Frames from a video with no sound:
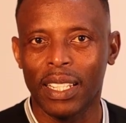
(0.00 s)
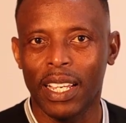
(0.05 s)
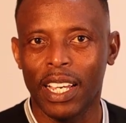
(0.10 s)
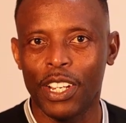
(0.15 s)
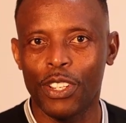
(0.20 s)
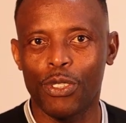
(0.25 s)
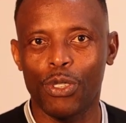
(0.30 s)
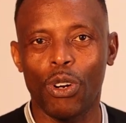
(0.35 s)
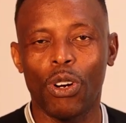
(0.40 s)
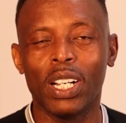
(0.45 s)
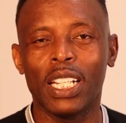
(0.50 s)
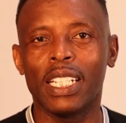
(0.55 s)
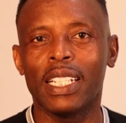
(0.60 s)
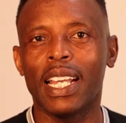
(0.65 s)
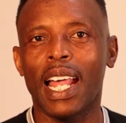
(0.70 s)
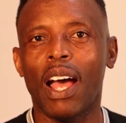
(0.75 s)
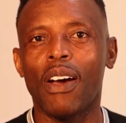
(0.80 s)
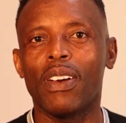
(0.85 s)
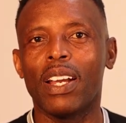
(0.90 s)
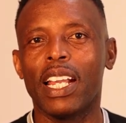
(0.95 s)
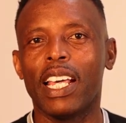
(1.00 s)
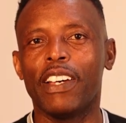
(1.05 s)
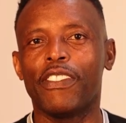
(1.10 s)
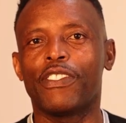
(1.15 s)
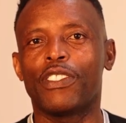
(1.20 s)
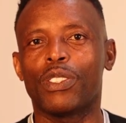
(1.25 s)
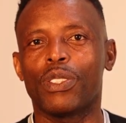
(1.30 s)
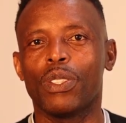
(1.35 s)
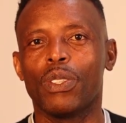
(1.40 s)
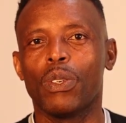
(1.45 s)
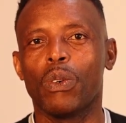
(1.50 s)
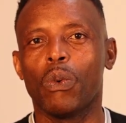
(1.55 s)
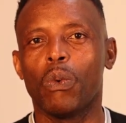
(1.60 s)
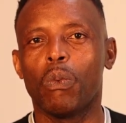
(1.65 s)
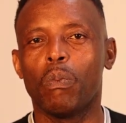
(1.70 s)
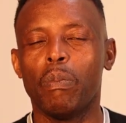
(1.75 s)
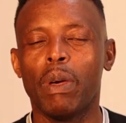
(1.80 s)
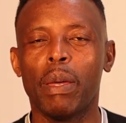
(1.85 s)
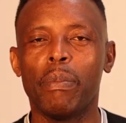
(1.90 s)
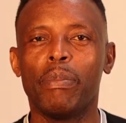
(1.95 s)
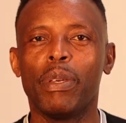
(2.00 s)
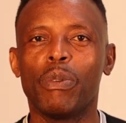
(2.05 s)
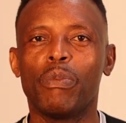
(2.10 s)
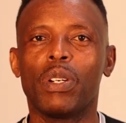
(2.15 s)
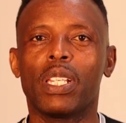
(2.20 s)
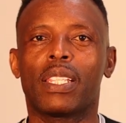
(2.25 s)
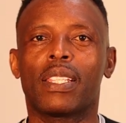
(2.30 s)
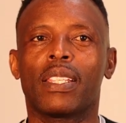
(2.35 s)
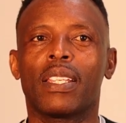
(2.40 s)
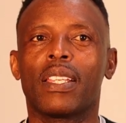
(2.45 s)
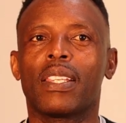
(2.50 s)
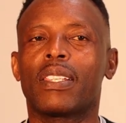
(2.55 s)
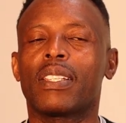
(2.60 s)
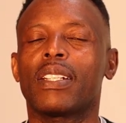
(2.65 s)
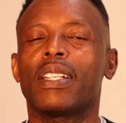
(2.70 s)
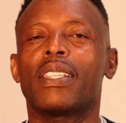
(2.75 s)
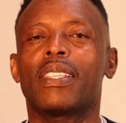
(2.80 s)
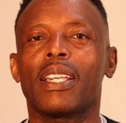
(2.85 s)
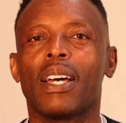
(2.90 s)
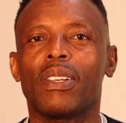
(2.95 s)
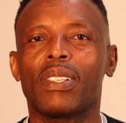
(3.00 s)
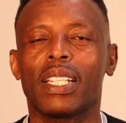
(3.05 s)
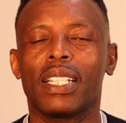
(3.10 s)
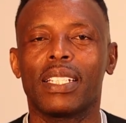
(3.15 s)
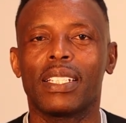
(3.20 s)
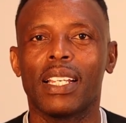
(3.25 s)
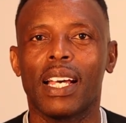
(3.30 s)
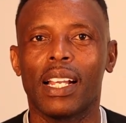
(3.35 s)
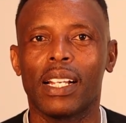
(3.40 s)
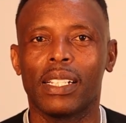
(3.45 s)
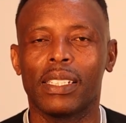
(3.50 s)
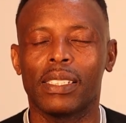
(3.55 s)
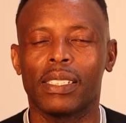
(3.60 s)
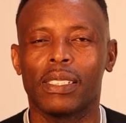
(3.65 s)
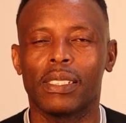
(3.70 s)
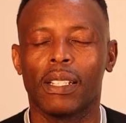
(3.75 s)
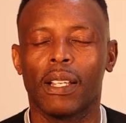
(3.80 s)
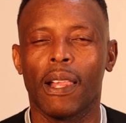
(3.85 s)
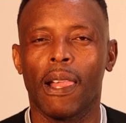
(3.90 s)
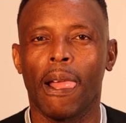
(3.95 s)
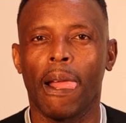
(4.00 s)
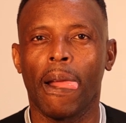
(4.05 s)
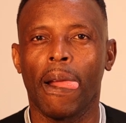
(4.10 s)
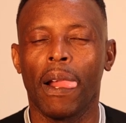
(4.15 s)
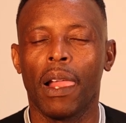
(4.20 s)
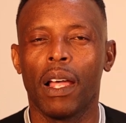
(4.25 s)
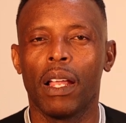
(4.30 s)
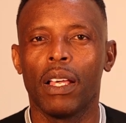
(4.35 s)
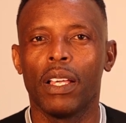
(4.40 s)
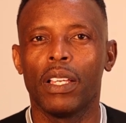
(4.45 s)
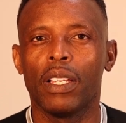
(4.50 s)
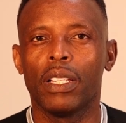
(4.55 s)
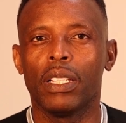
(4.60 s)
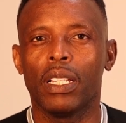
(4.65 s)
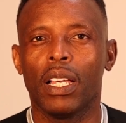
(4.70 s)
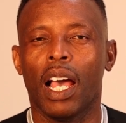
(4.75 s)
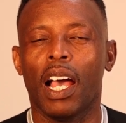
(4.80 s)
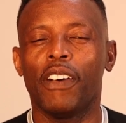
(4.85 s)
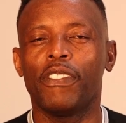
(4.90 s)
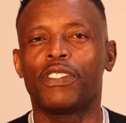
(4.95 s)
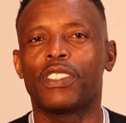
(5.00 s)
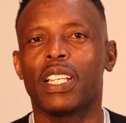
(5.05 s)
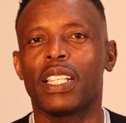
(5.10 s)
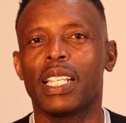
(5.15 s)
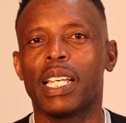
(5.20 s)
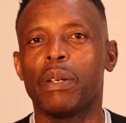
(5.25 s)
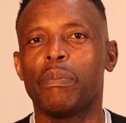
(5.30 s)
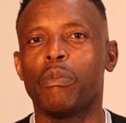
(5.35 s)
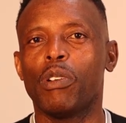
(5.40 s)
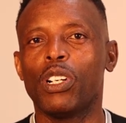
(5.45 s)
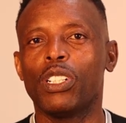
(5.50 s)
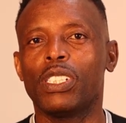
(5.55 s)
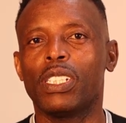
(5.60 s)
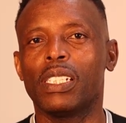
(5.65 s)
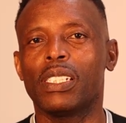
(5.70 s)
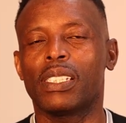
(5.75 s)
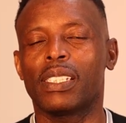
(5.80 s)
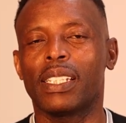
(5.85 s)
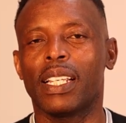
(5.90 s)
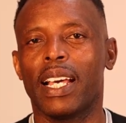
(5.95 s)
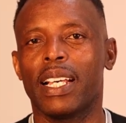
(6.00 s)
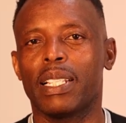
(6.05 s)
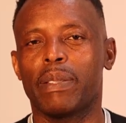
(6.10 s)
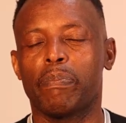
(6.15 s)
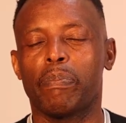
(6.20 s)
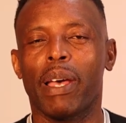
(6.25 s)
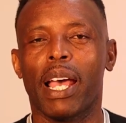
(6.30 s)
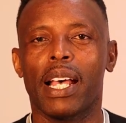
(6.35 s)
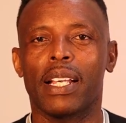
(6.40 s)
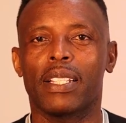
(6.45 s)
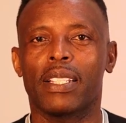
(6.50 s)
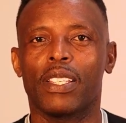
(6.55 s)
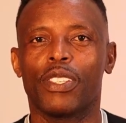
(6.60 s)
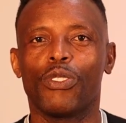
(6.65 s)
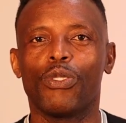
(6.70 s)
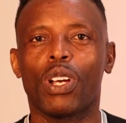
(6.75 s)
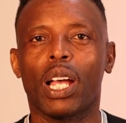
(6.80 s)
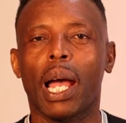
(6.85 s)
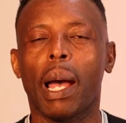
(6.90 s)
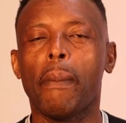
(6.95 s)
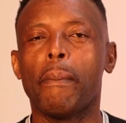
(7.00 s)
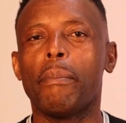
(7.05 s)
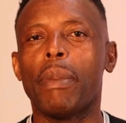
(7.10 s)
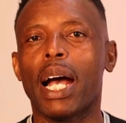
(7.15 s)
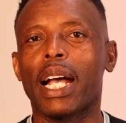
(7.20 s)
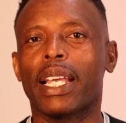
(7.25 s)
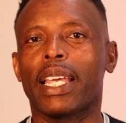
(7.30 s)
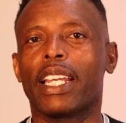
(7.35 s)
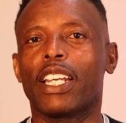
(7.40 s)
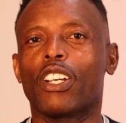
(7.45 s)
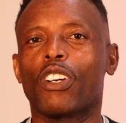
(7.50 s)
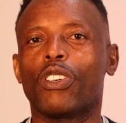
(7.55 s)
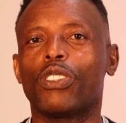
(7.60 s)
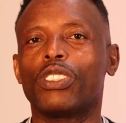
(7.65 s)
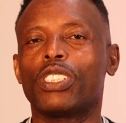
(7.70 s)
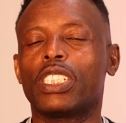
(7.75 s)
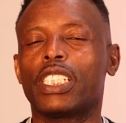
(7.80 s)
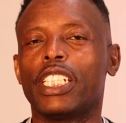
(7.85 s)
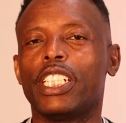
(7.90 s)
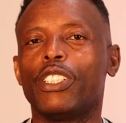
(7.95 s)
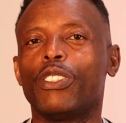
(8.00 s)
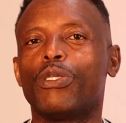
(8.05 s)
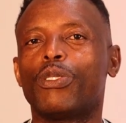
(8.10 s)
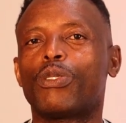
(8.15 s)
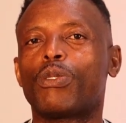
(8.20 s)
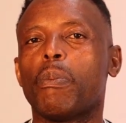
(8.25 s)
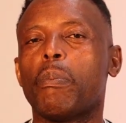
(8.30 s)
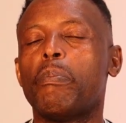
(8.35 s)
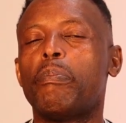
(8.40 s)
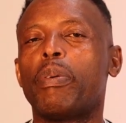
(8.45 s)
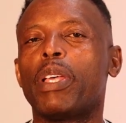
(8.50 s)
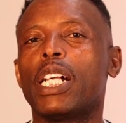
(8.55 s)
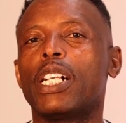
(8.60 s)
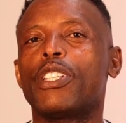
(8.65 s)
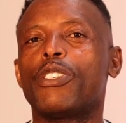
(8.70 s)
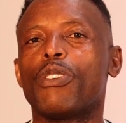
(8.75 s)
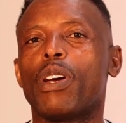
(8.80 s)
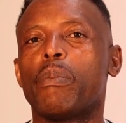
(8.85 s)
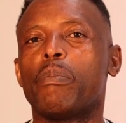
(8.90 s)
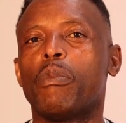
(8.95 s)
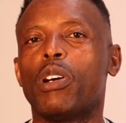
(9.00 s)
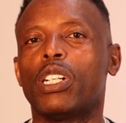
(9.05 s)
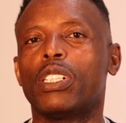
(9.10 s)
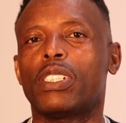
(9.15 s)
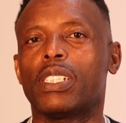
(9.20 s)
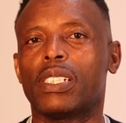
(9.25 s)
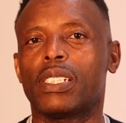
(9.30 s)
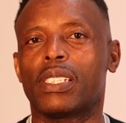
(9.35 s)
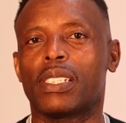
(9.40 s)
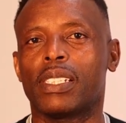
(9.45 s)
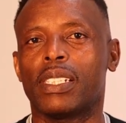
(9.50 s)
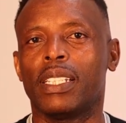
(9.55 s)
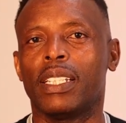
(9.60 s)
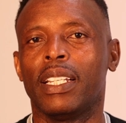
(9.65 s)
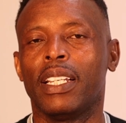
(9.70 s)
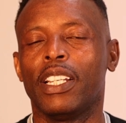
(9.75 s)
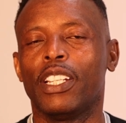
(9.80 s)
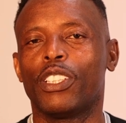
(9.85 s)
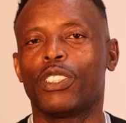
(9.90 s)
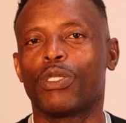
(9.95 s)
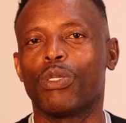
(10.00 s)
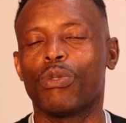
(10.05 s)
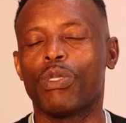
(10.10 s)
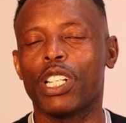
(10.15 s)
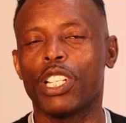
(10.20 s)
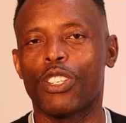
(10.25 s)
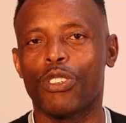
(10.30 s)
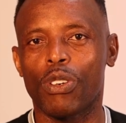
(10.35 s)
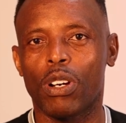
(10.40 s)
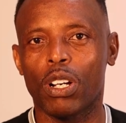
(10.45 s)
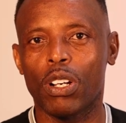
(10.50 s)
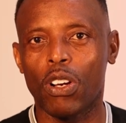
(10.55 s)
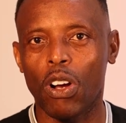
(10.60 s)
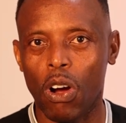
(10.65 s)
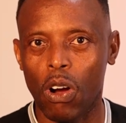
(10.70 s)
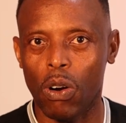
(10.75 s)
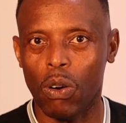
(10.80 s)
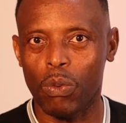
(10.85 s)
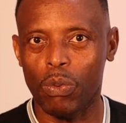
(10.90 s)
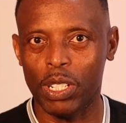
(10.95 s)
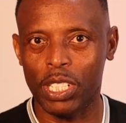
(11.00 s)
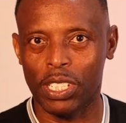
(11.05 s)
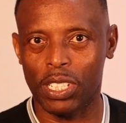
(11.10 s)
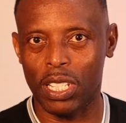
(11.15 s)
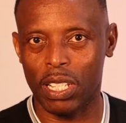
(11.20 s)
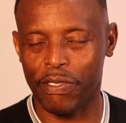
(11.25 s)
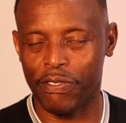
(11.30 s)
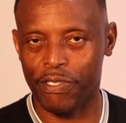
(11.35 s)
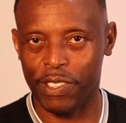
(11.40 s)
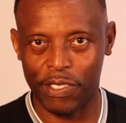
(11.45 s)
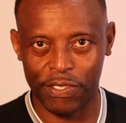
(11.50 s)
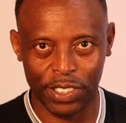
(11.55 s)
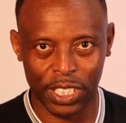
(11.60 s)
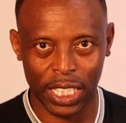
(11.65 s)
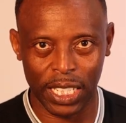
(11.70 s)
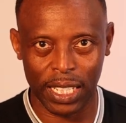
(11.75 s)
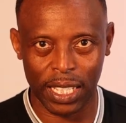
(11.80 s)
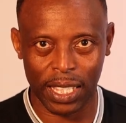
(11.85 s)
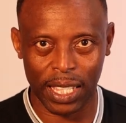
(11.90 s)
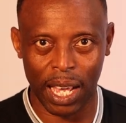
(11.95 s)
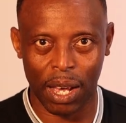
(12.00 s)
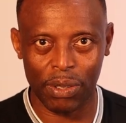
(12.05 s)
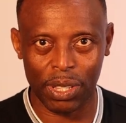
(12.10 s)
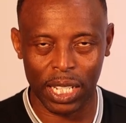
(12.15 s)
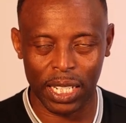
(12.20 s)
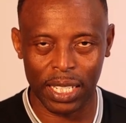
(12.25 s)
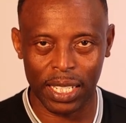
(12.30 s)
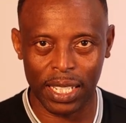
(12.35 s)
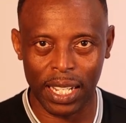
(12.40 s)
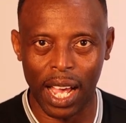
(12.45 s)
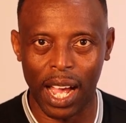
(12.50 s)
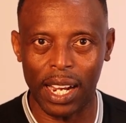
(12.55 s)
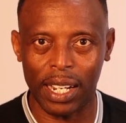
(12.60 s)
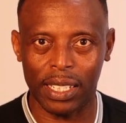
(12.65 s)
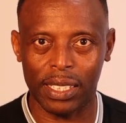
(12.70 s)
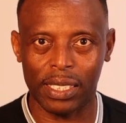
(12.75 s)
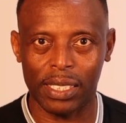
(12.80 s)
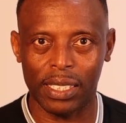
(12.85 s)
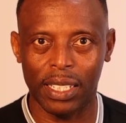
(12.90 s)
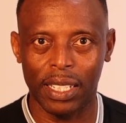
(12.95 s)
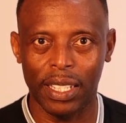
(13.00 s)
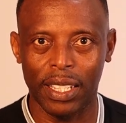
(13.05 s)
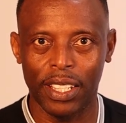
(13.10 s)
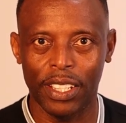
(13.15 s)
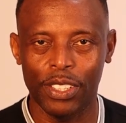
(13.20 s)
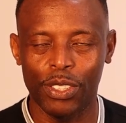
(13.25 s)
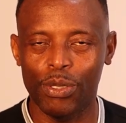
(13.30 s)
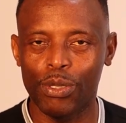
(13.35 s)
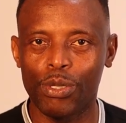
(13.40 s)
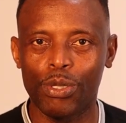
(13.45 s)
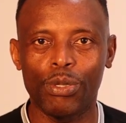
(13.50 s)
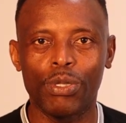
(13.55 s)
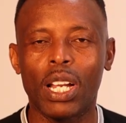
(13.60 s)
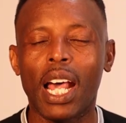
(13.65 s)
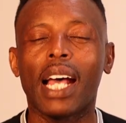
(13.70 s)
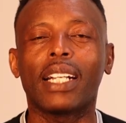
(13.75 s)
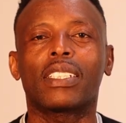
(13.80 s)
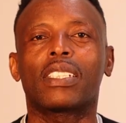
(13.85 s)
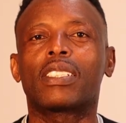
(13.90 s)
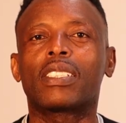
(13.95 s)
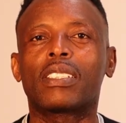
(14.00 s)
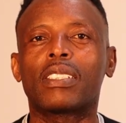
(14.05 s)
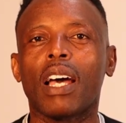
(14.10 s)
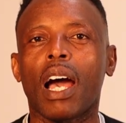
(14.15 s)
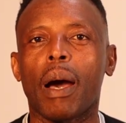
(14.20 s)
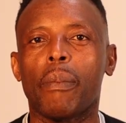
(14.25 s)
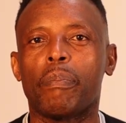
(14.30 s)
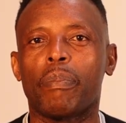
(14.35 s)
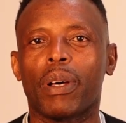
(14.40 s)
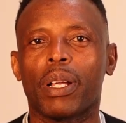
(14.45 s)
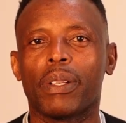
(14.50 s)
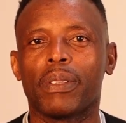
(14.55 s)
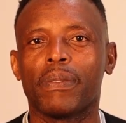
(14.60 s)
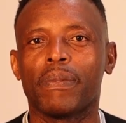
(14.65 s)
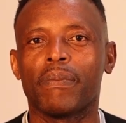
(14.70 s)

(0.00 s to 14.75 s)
and you only now left maybe with $3,000. After the emergency has passed, you come back and continue to build your emergency to reach your goal, which is $15,000. You do not stop.